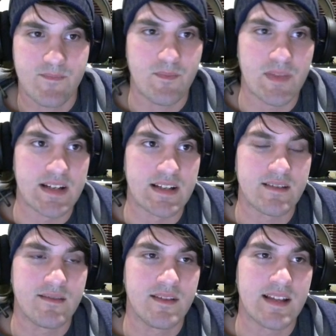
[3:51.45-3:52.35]
but
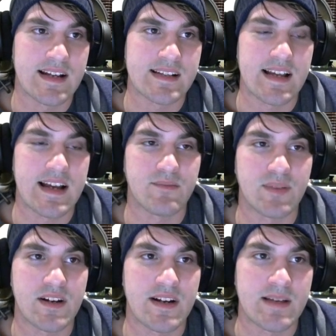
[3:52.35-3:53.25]
that doesn't have
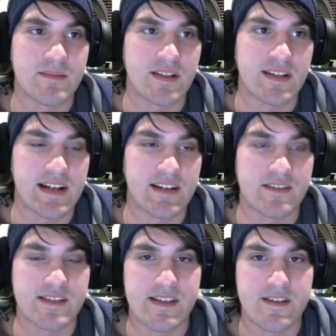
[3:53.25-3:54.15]
player names on the characters
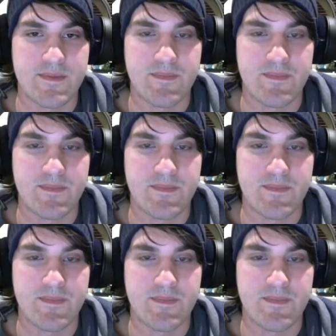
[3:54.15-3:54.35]
either.